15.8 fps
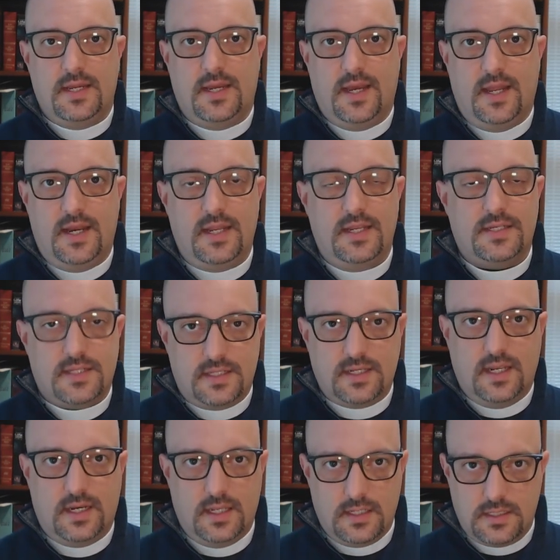it
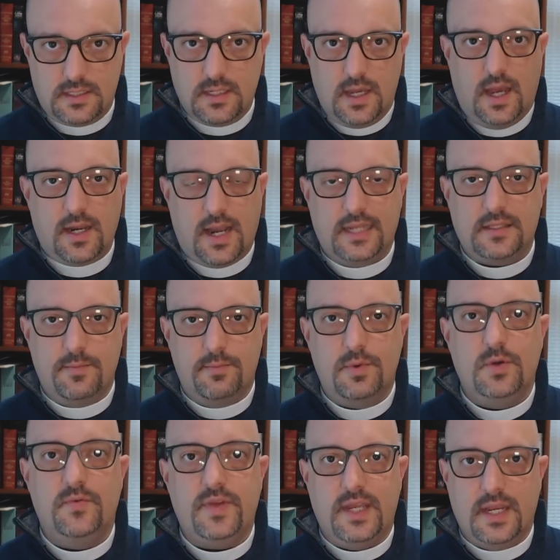is unlike the
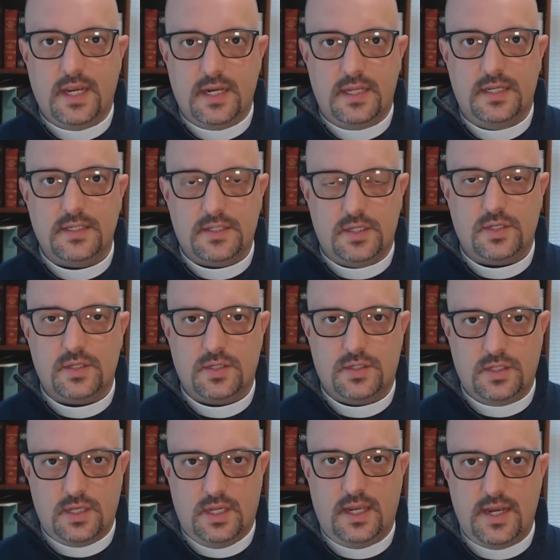movie, it is
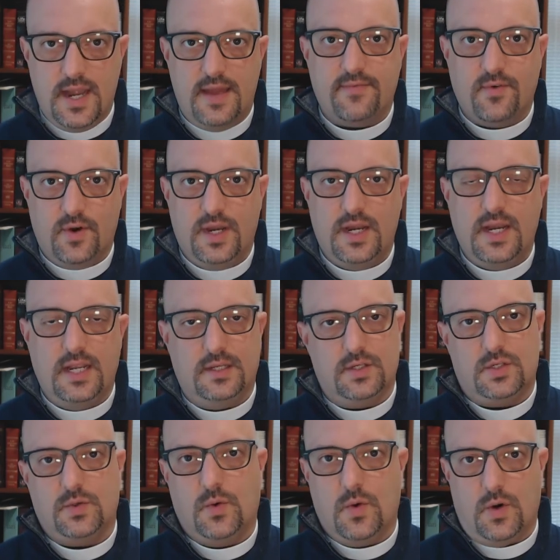the never-ending
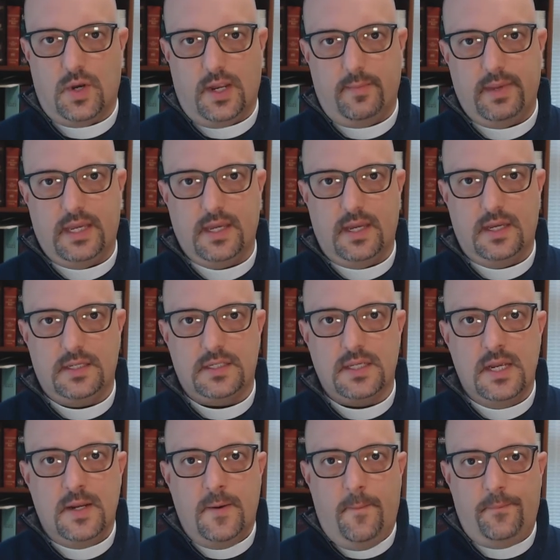story, because
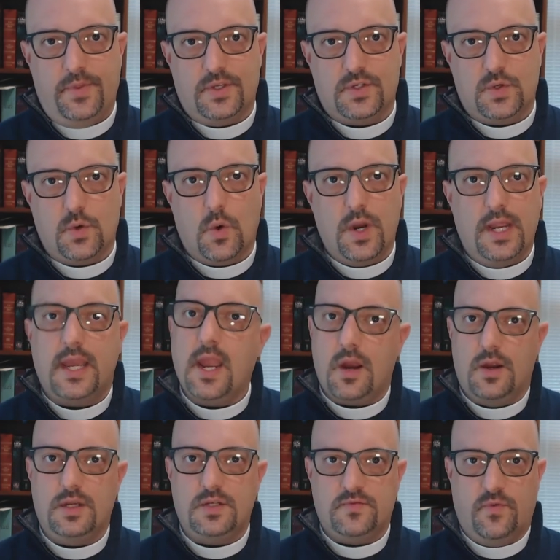the story
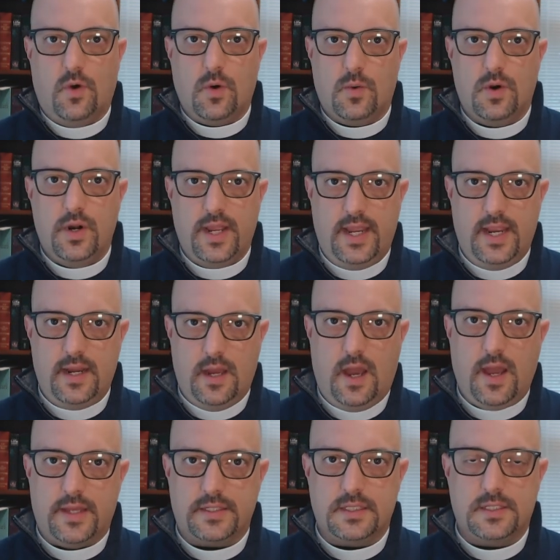carries forward in
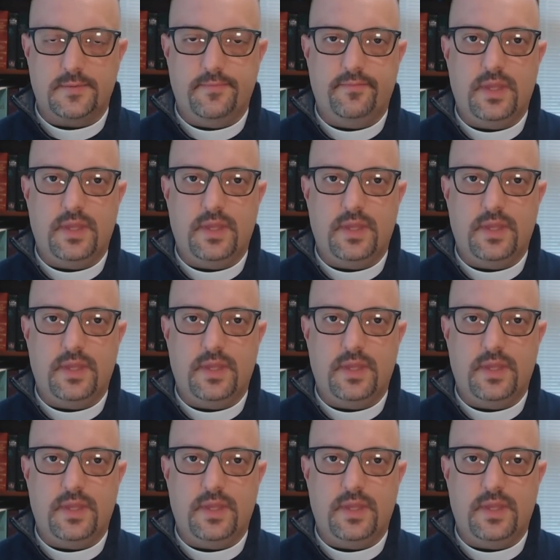us,